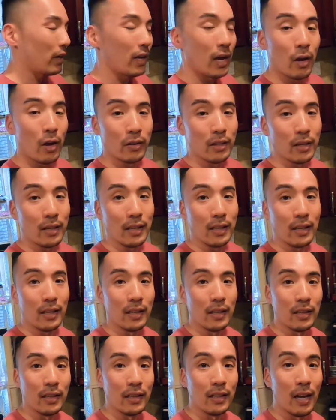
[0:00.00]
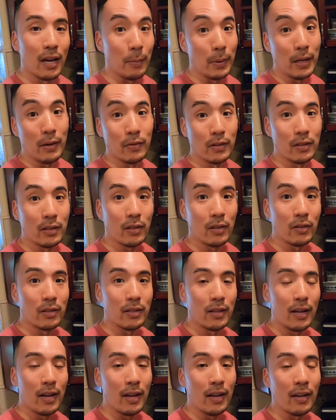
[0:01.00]
healthy to eat. I mean, even still
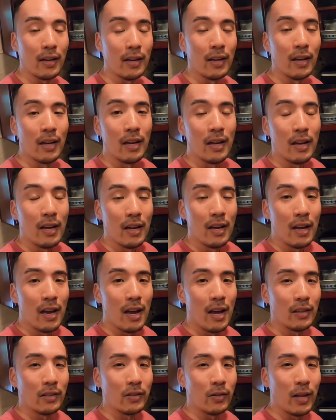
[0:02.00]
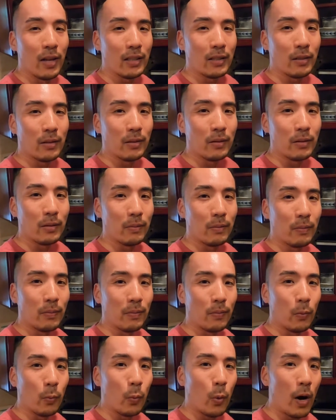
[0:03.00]
today, and so that's
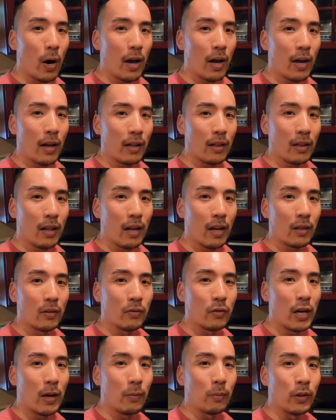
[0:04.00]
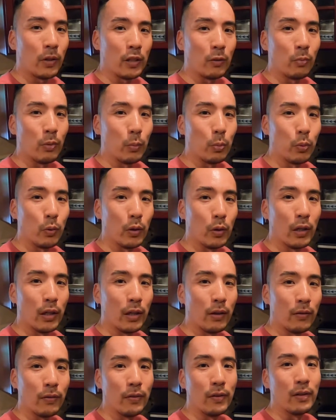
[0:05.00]
why a lot of Japanese people
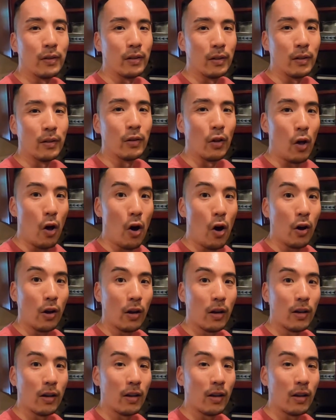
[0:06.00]
live long,